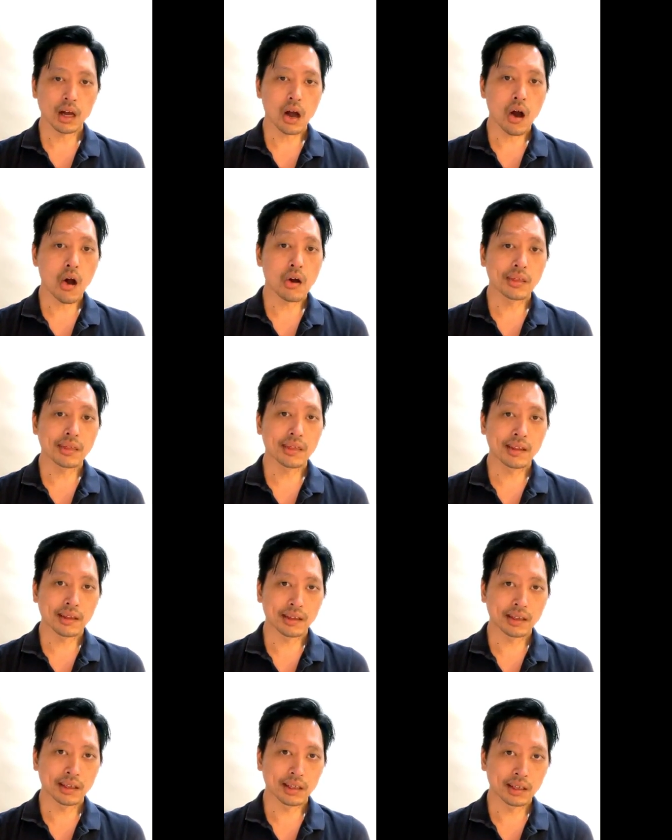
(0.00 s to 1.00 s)
on
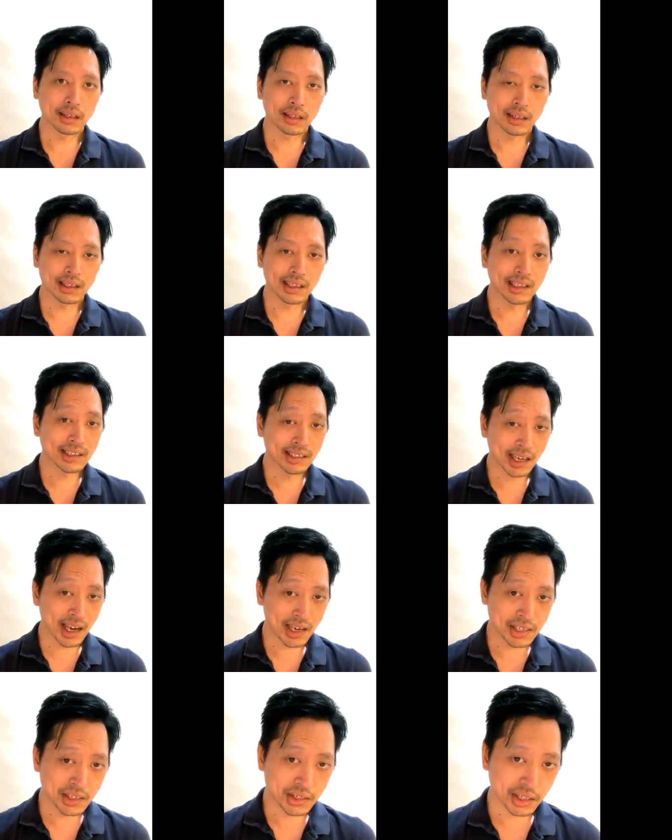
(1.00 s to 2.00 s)
the
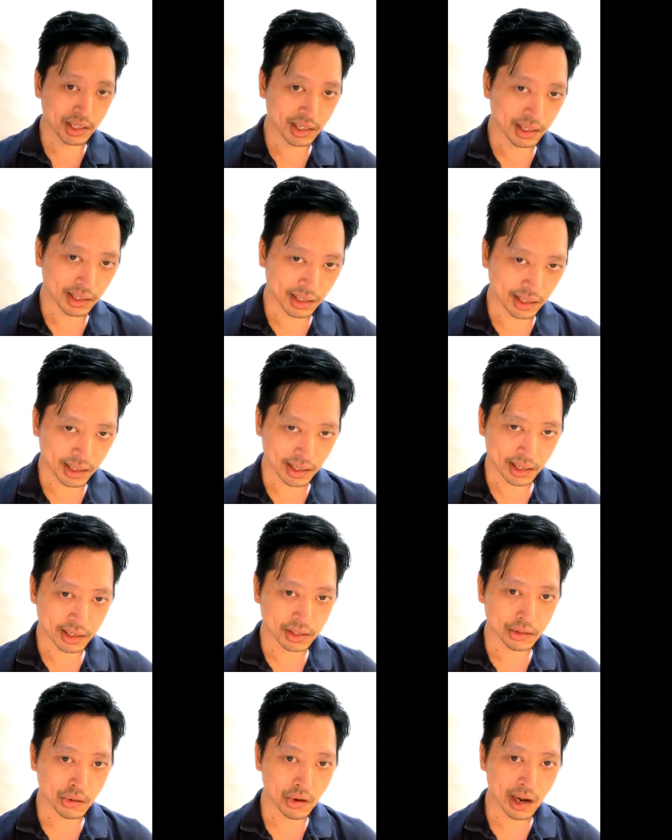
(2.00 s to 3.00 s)
EKG
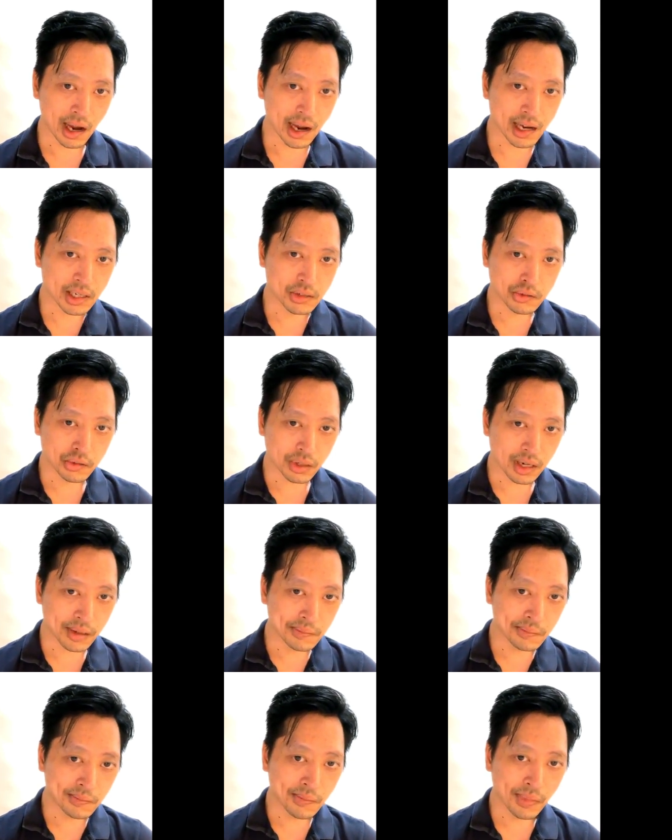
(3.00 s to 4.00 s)
is your
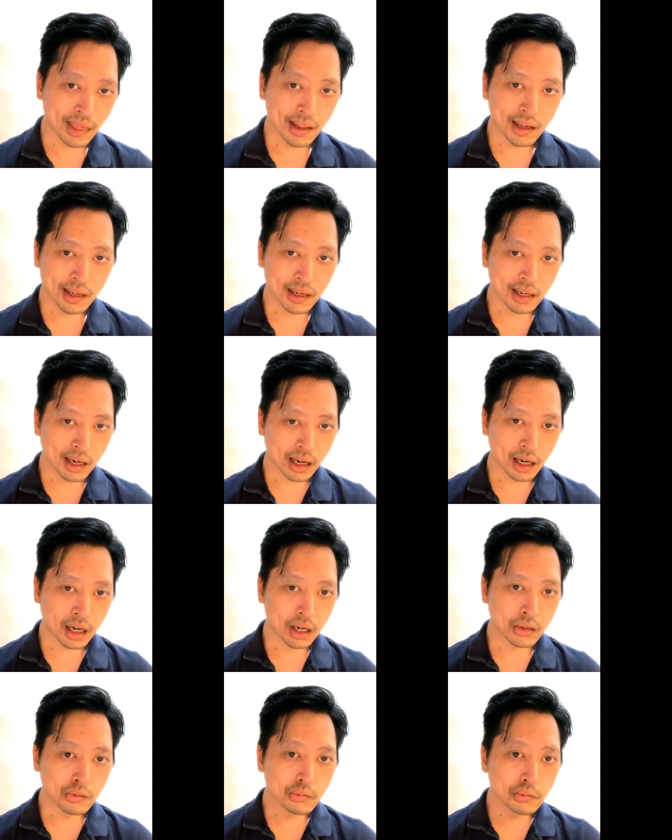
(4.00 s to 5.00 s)
atrium
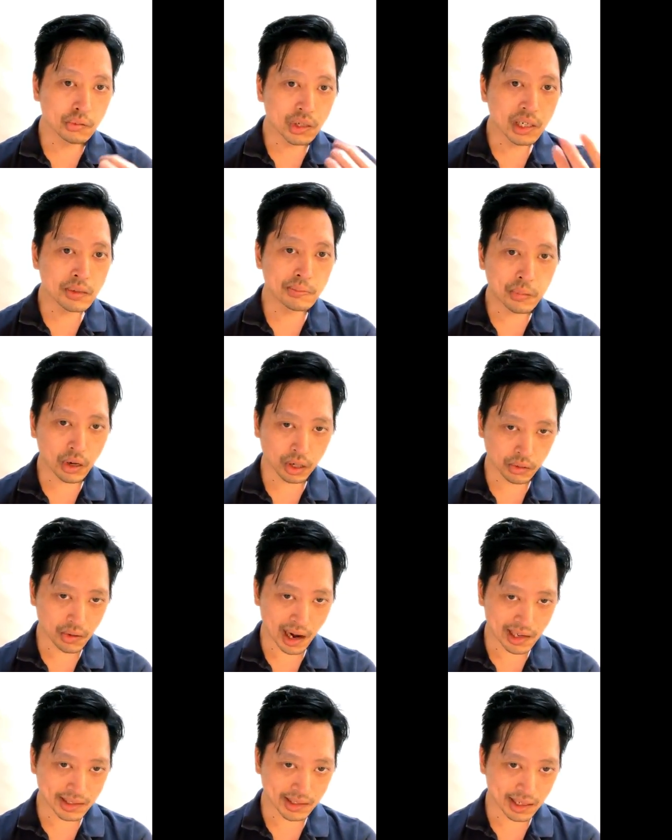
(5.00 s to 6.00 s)
uh,
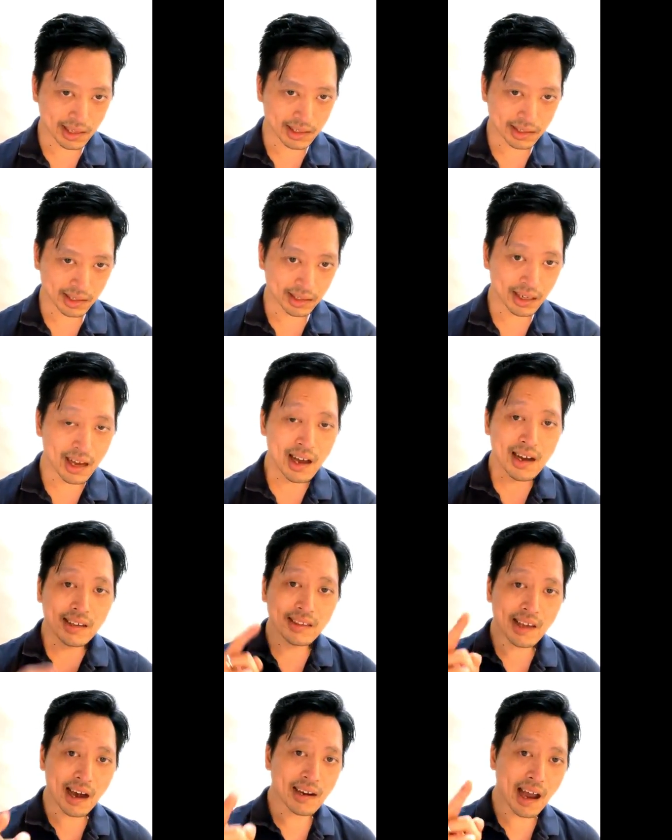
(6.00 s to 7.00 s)
repolarization.
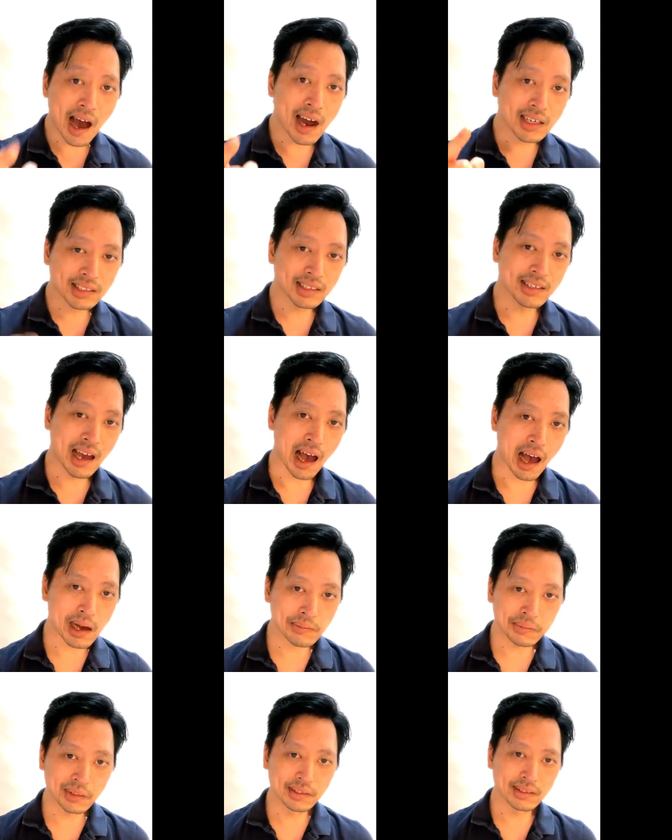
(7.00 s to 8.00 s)
That actually
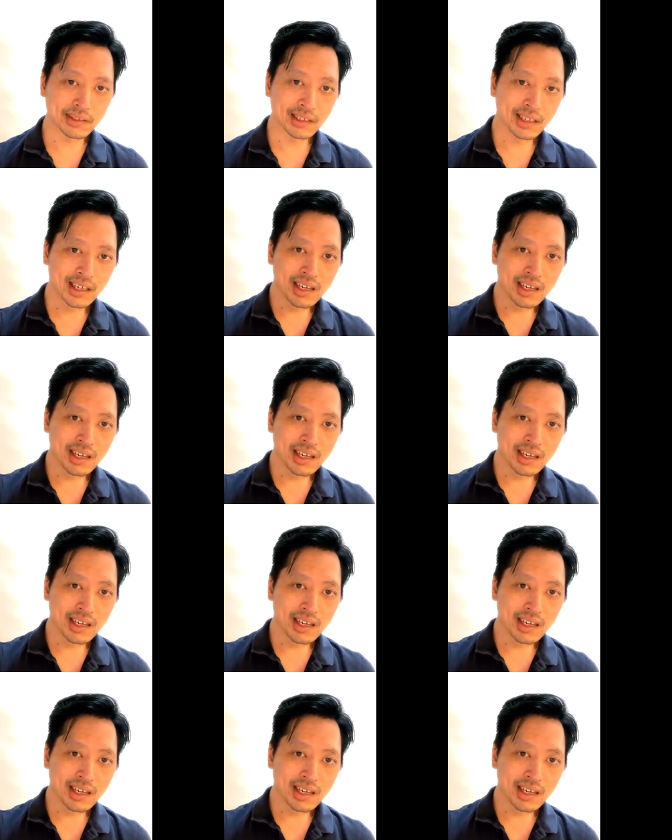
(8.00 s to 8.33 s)
happens